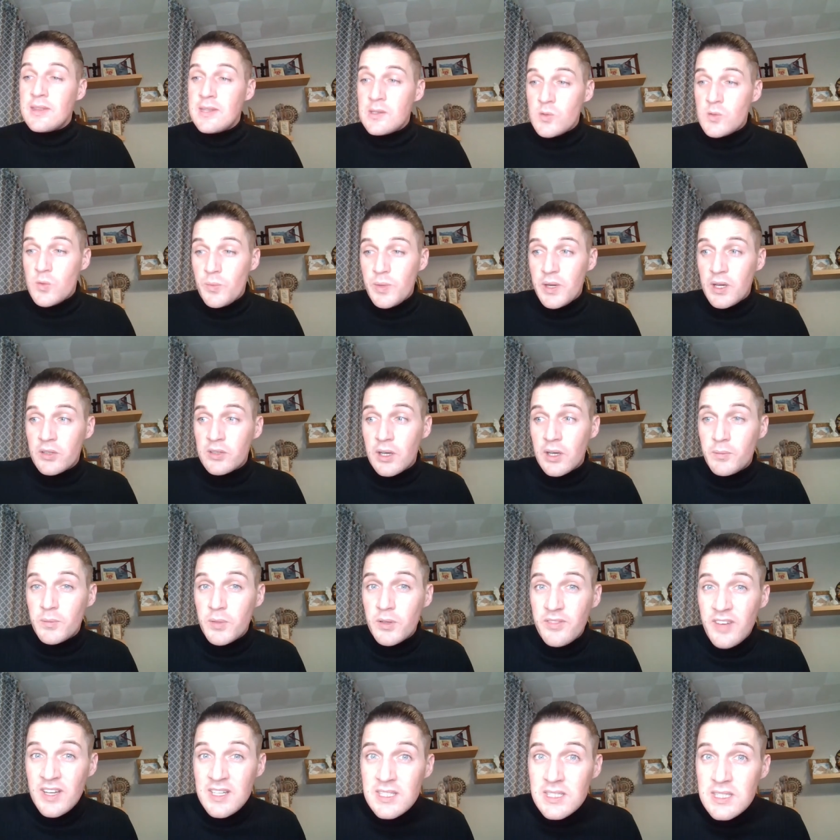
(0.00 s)
then this would be a great
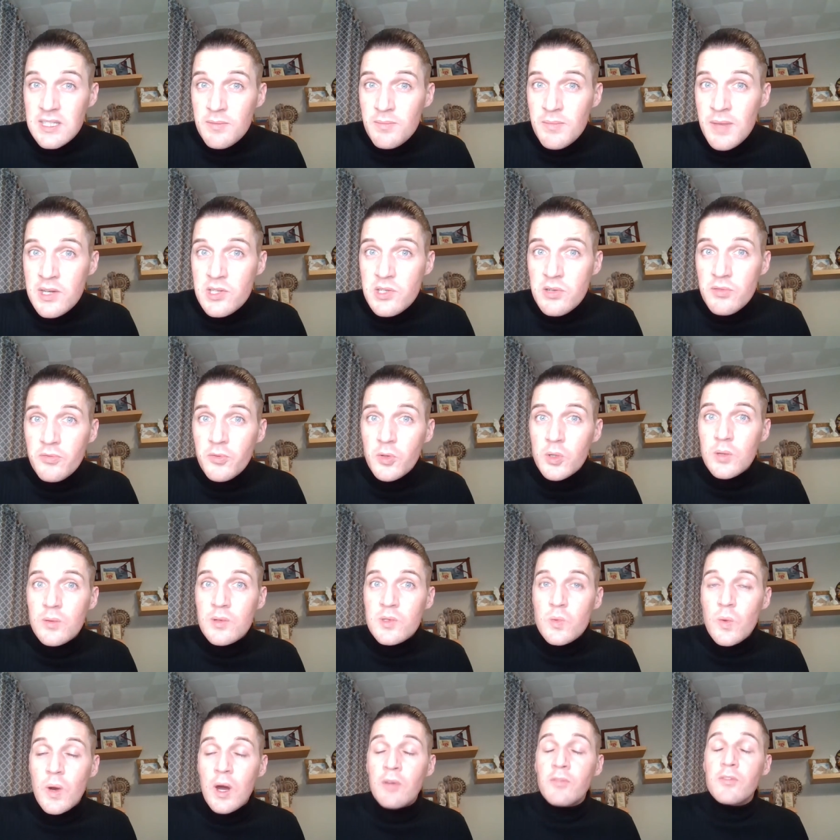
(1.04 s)
preventative measure for you
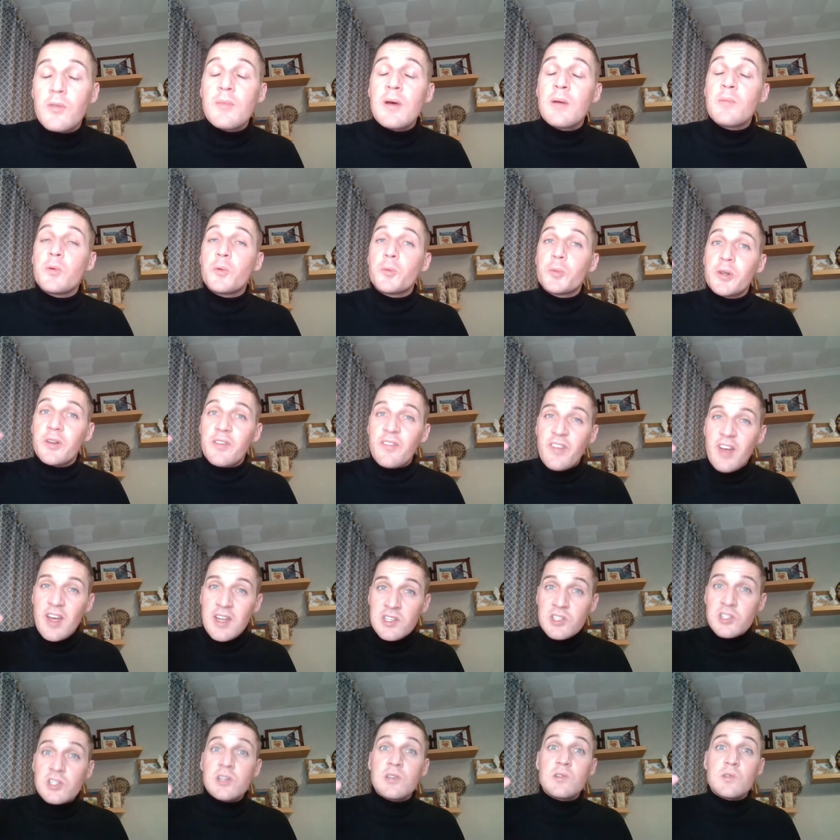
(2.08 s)
as well. Remember,
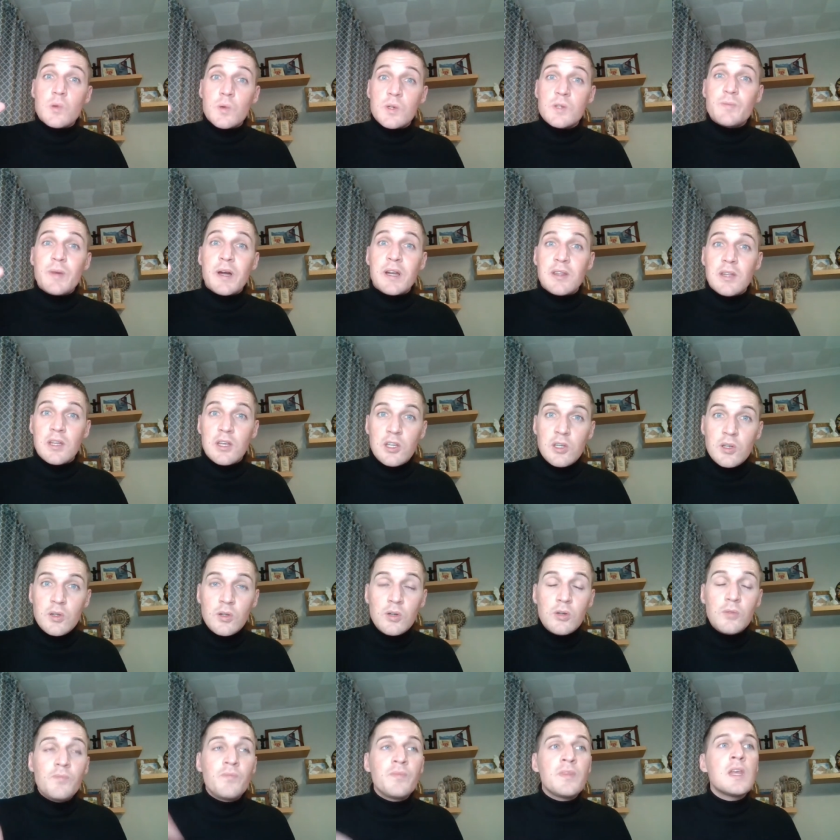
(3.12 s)
prevention is always better than
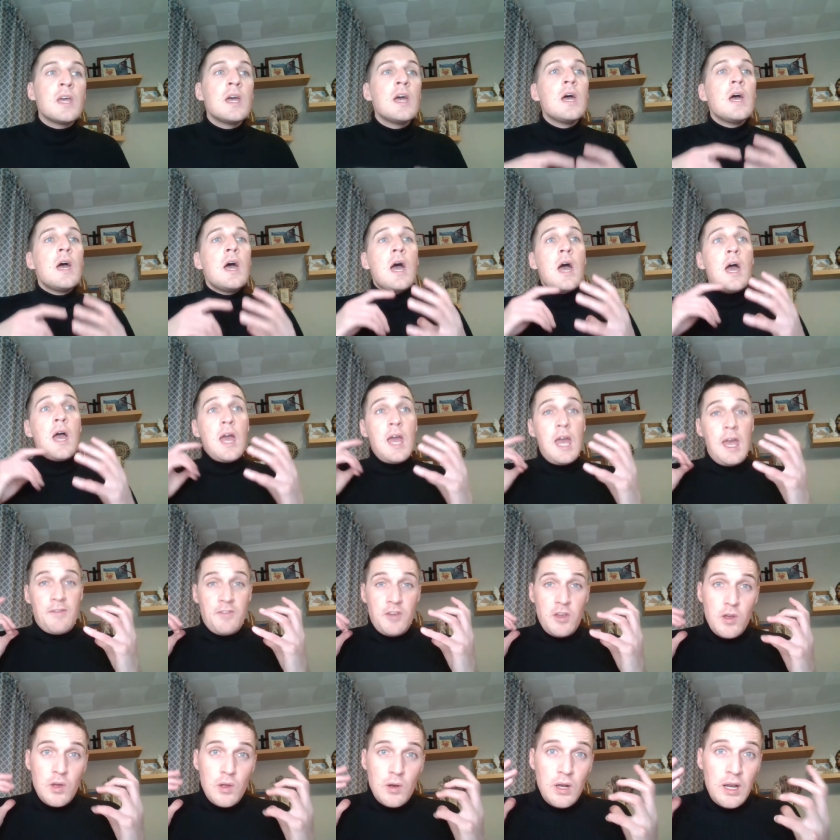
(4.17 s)
cure.
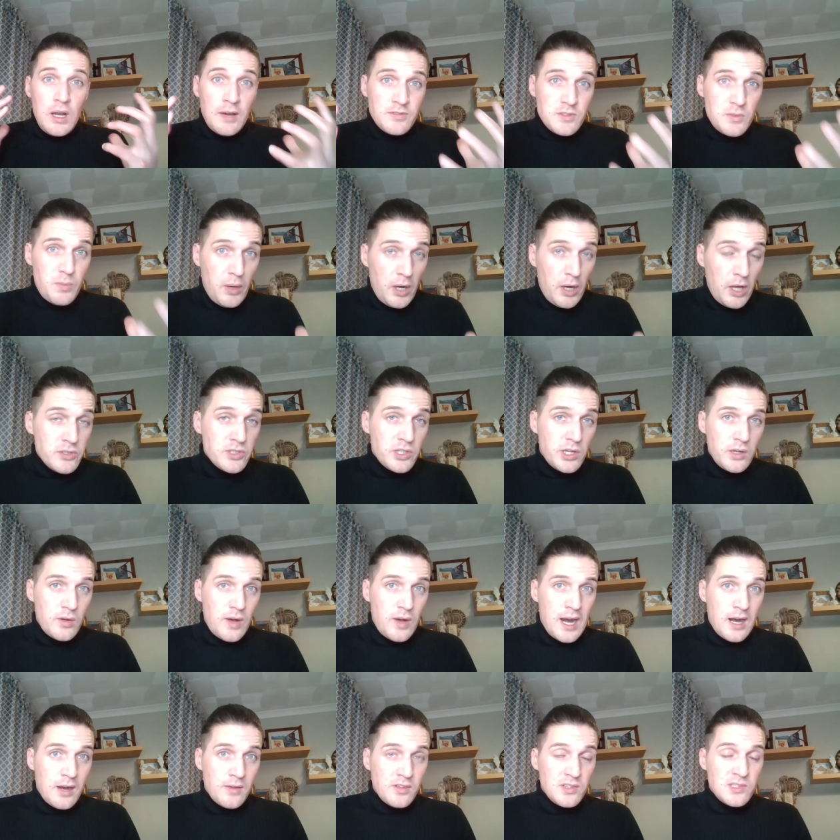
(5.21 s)
If you love to blow dry
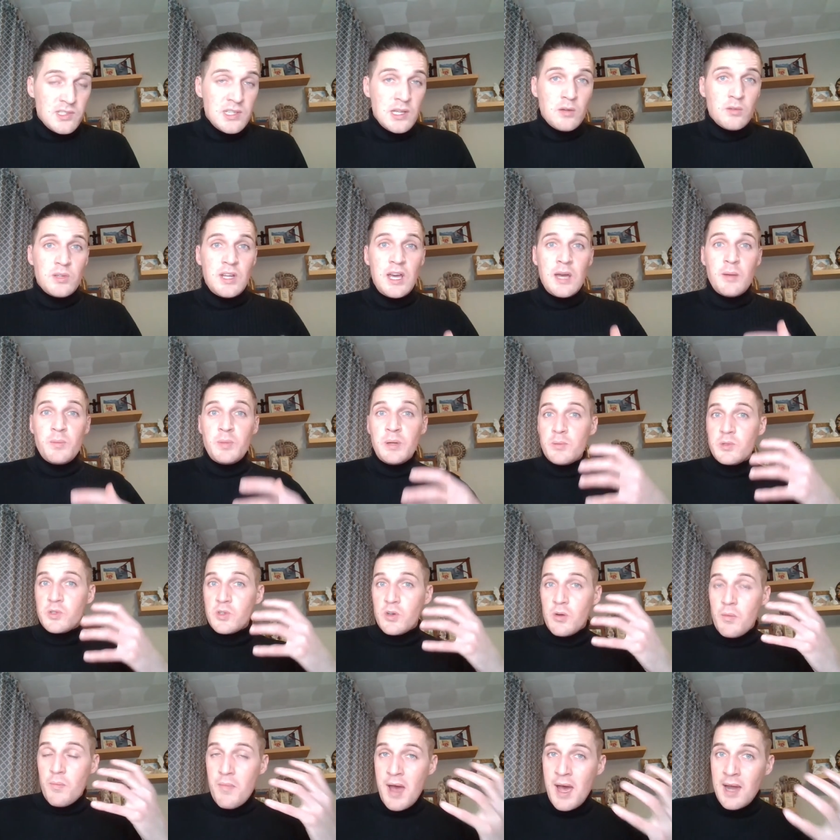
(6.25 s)
your hair every single day,
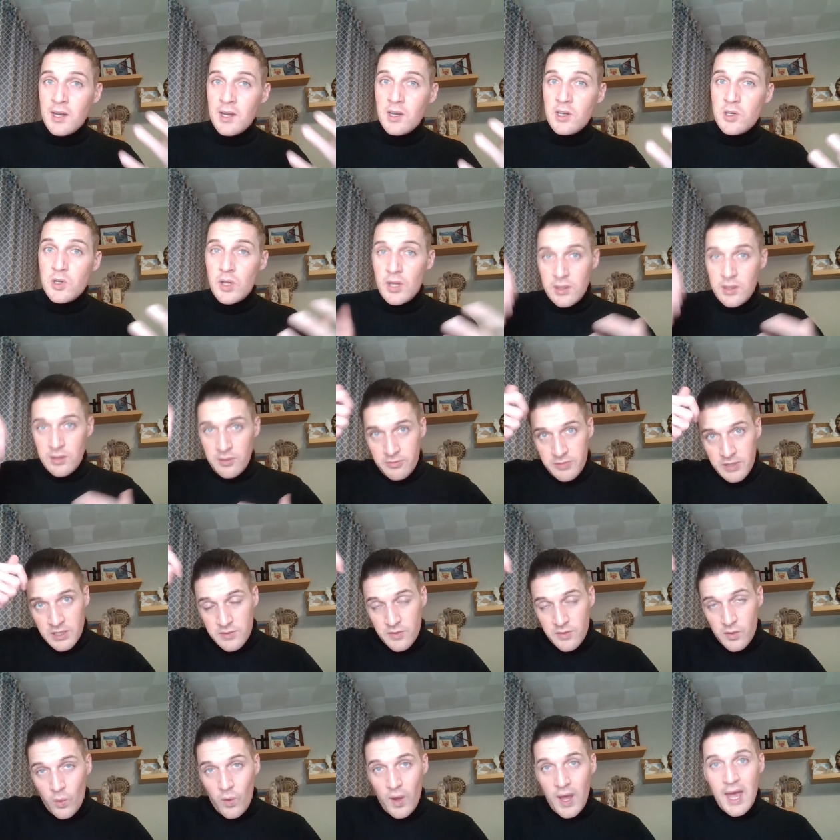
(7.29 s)
perhaps you're a man and you do that in the front
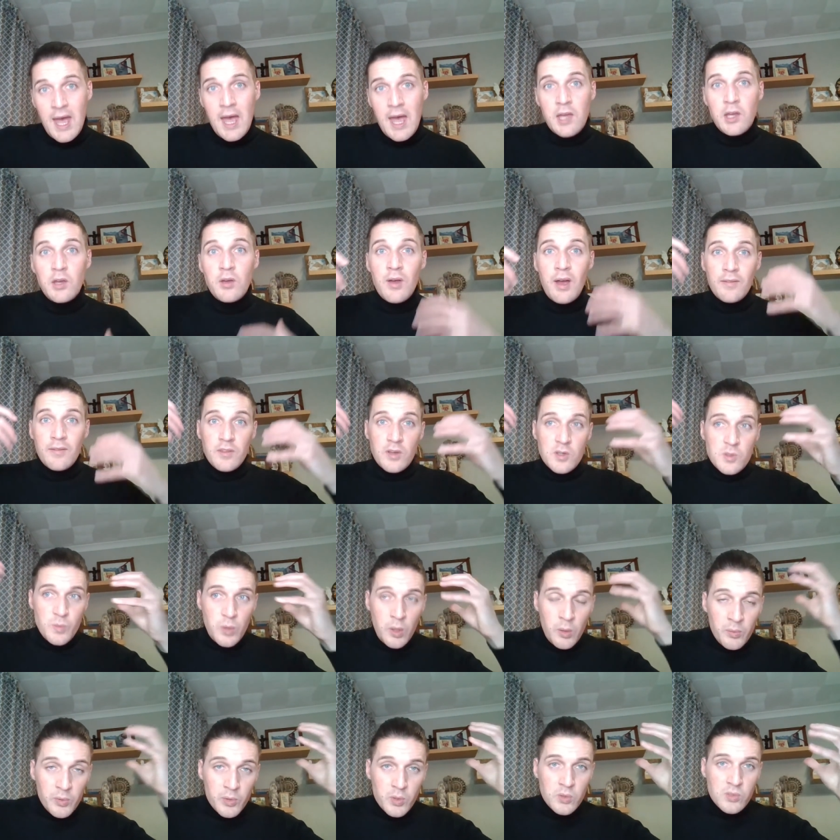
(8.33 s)
of your hair, you have those
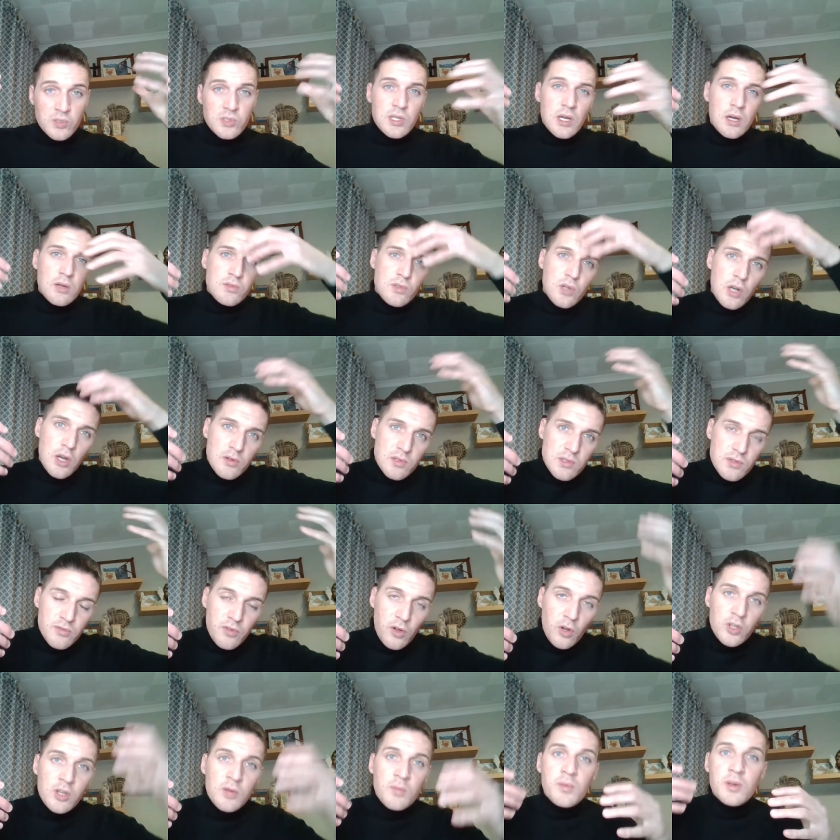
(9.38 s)
pompadour styles, loads of
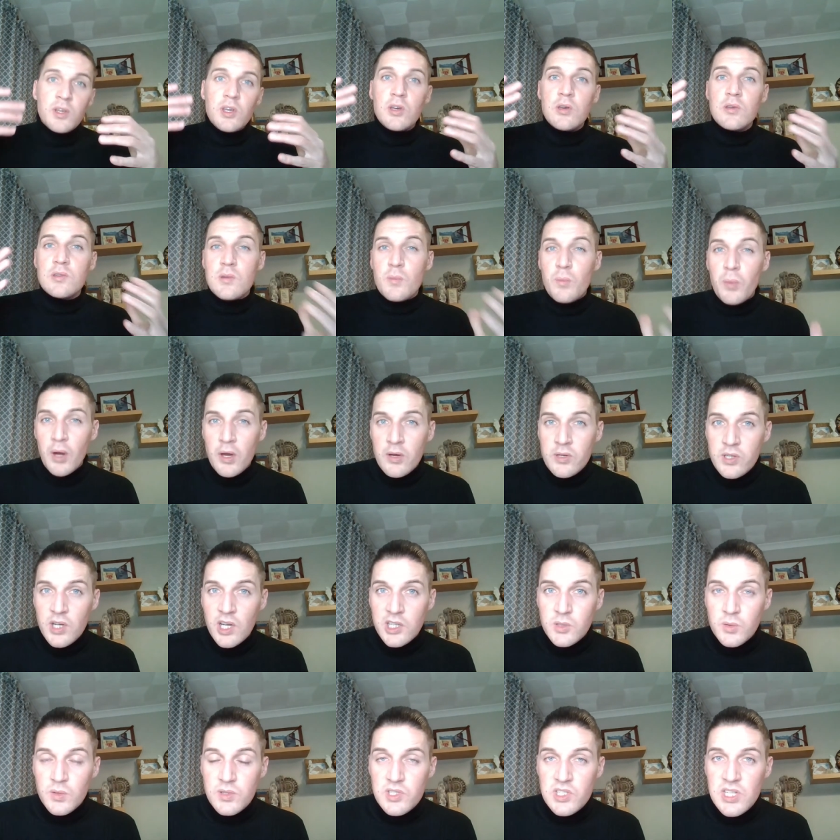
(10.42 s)
volume, but you use a blow
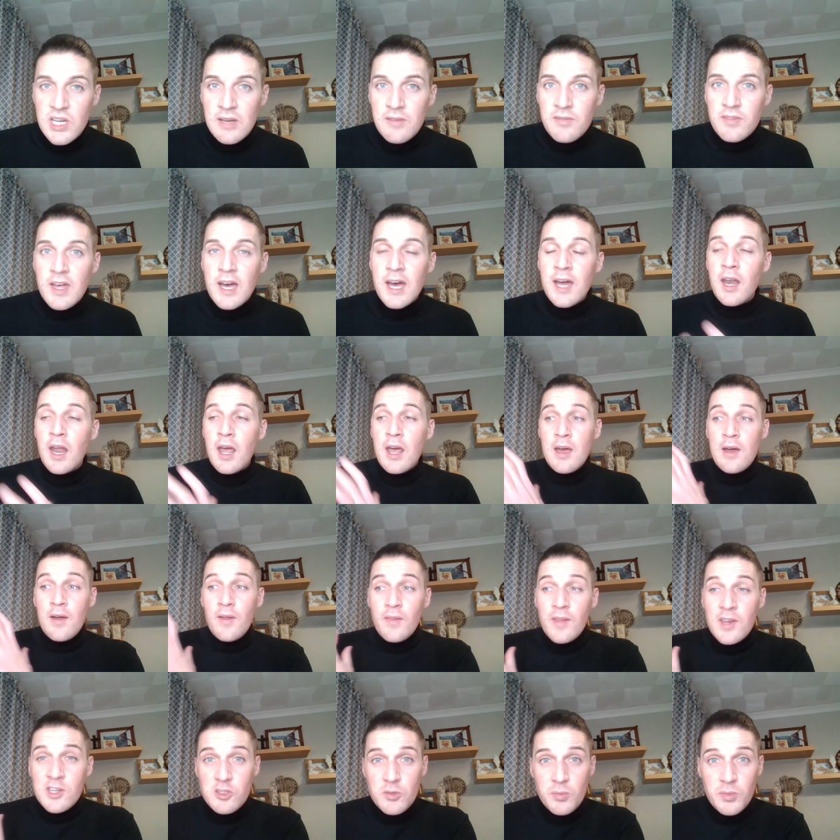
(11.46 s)
dryer to achieve that.
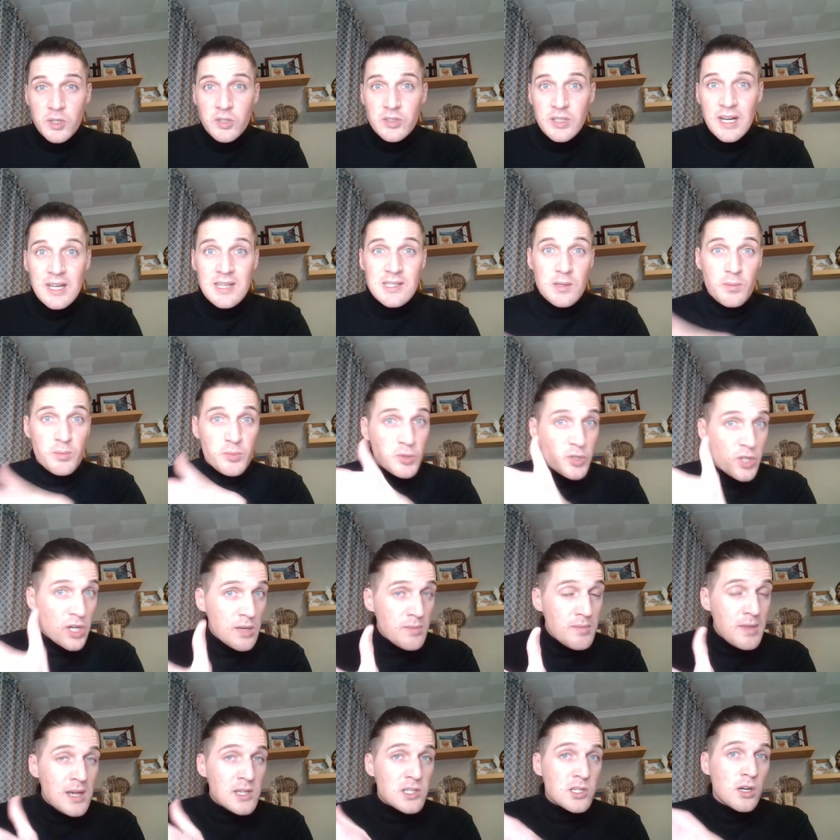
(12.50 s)
This would be great as a
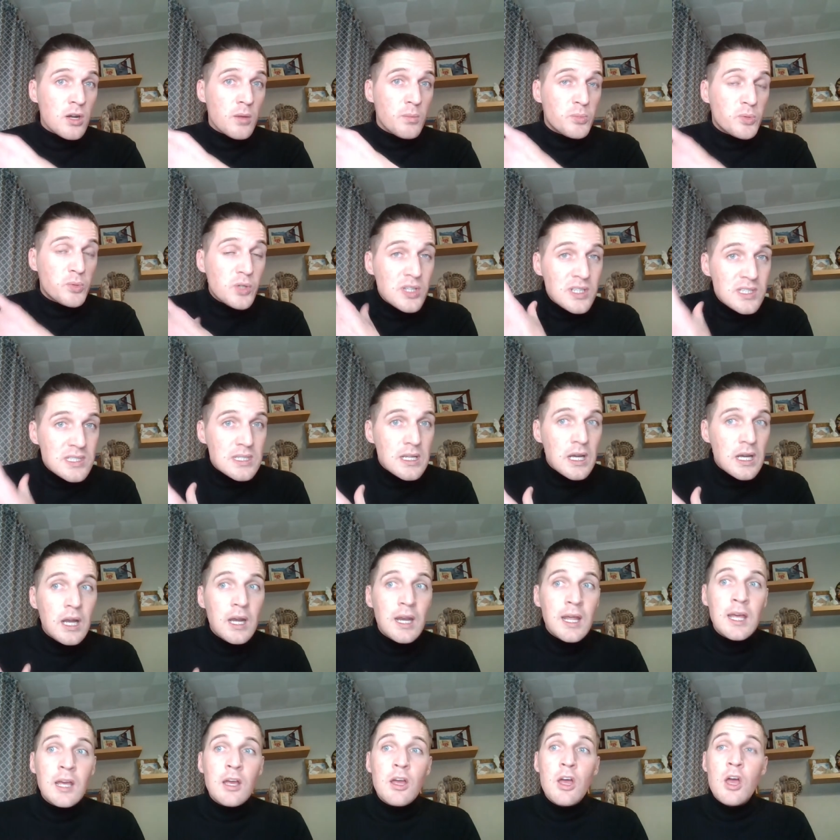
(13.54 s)
pre-measure, a
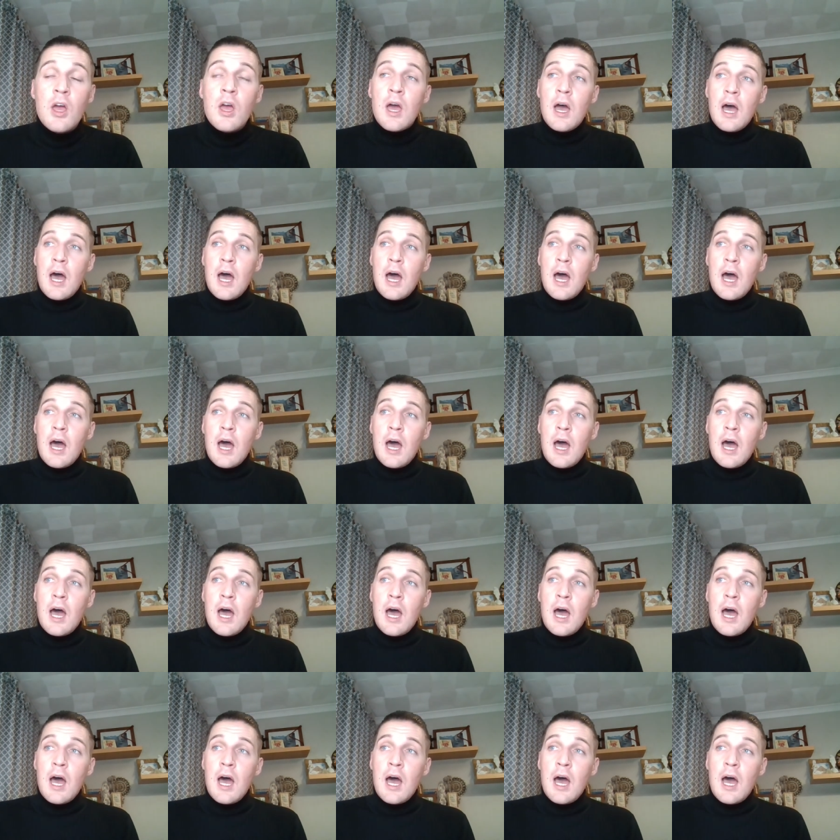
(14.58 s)
pre-styling,